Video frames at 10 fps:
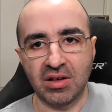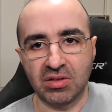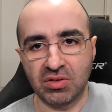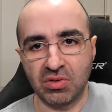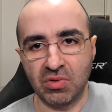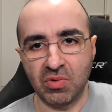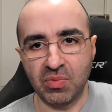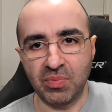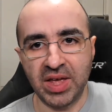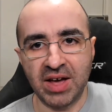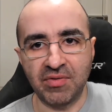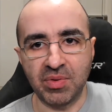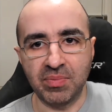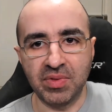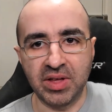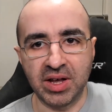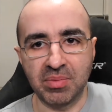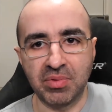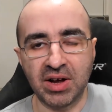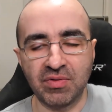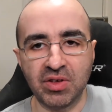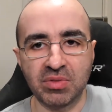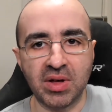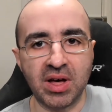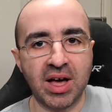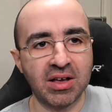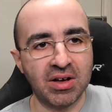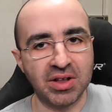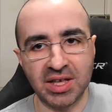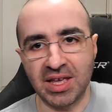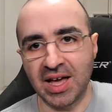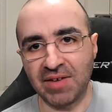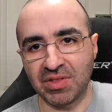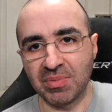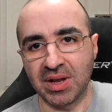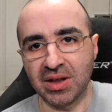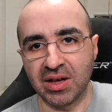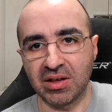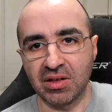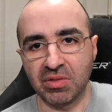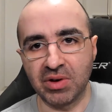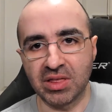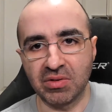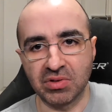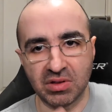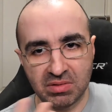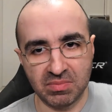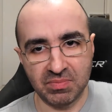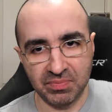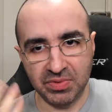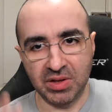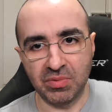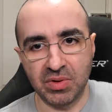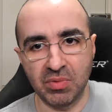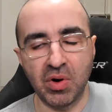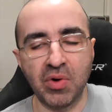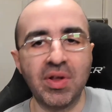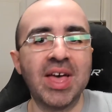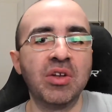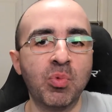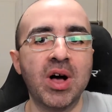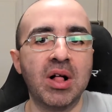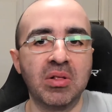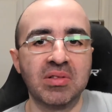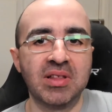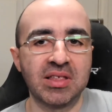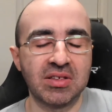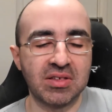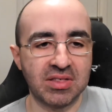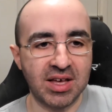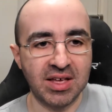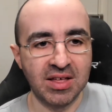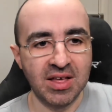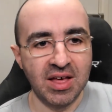to have a like breakfast, but I can't eat after midnight, otherwise I would just it won't end well, let's just say.